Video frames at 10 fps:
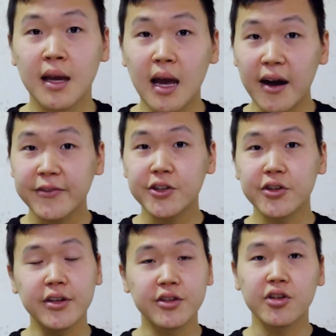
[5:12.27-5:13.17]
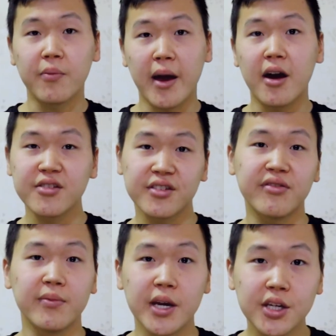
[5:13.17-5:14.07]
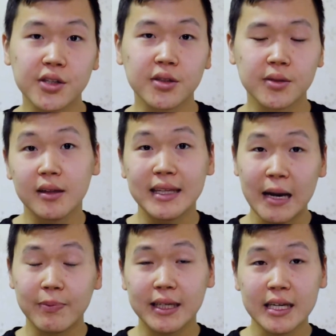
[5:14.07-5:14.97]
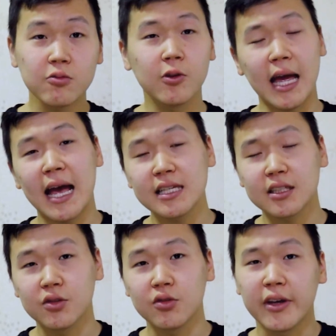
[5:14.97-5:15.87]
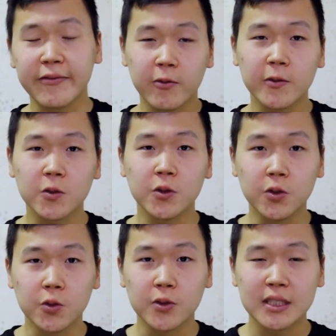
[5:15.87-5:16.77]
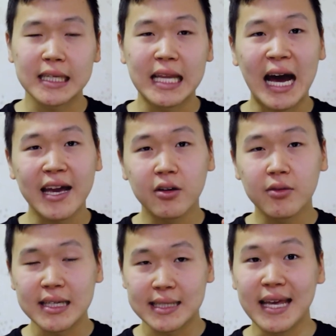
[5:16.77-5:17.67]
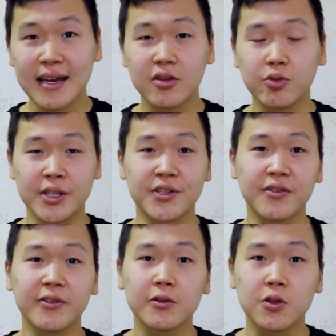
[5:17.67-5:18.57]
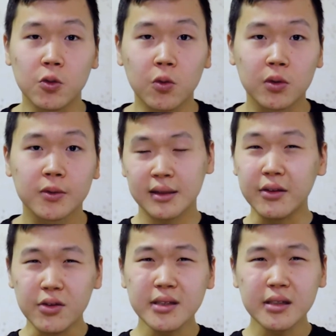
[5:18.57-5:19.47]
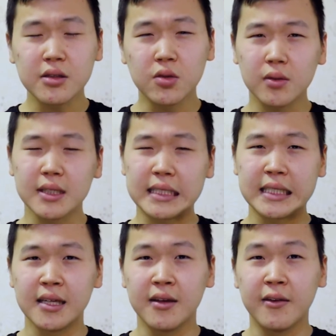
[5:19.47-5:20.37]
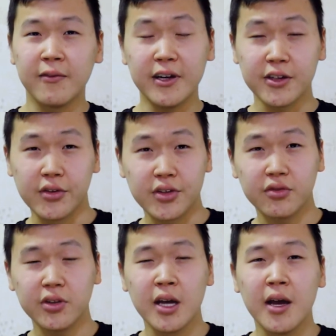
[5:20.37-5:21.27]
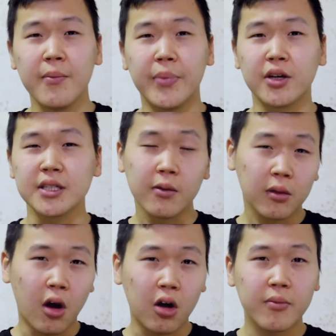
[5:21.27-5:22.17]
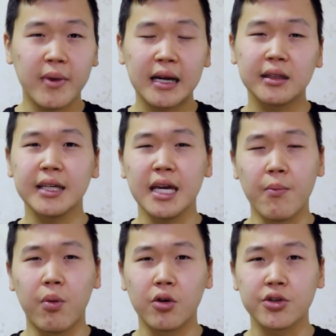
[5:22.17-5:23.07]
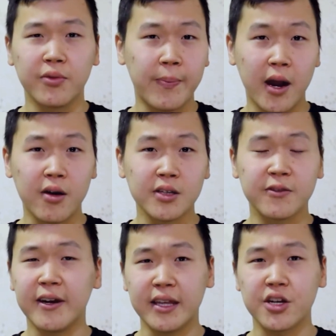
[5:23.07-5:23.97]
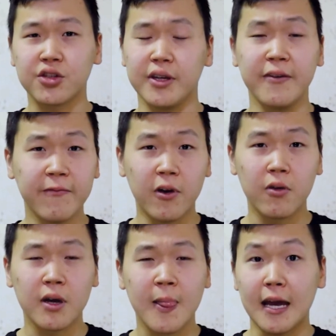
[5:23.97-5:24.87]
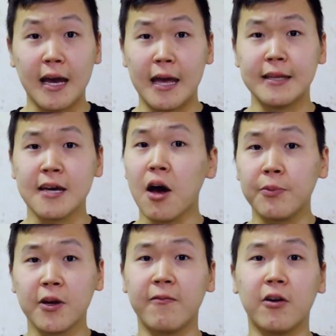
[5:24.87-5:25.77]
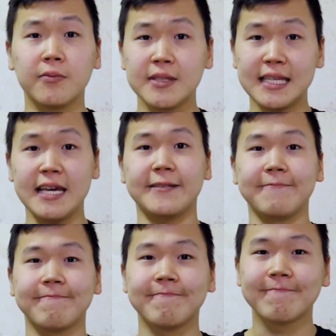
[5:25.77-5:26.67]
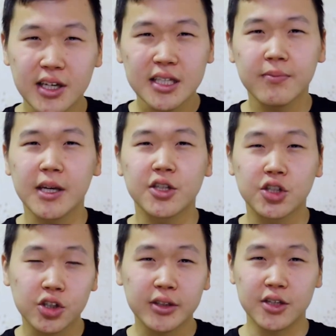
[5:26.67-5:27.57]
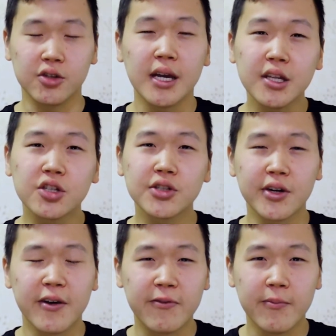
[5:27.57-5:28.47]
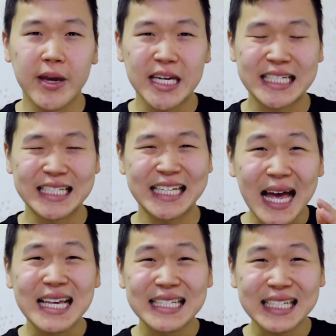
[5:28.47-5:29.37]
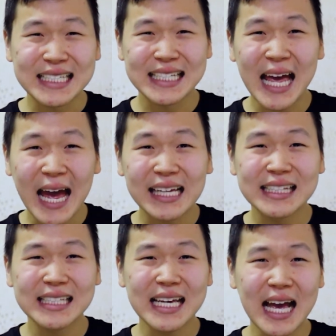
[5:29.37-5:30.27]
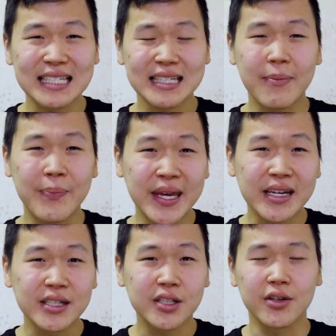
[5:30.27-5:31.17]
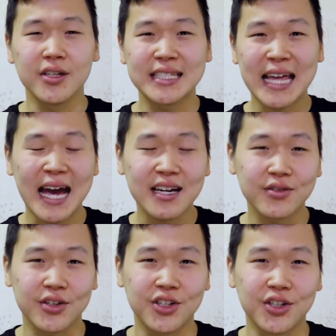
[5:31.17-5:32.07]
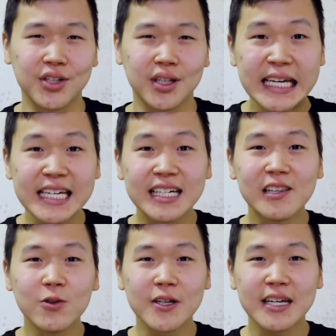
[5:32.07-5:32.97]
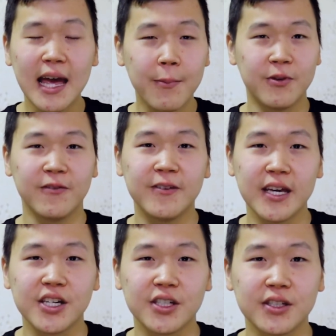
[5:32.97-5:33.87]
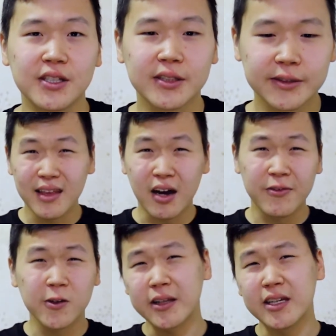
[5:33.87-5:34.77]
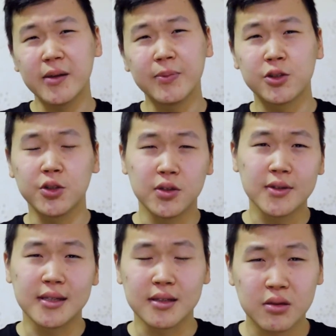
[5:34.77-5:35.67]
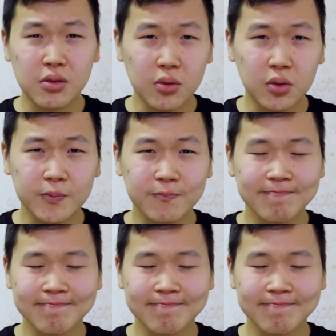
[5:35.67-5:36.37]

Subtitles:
After you enter your parent's information, the application will ask you if you want to use an IRS data retrieval tool. Now, using this tool is very useful because it will automatically import your parent's financial info and help you avoid mistakes. Just make sure that you enter your information as exactly as it appears on your tax return, including abbreviations. Now, if you're unable to use this tool,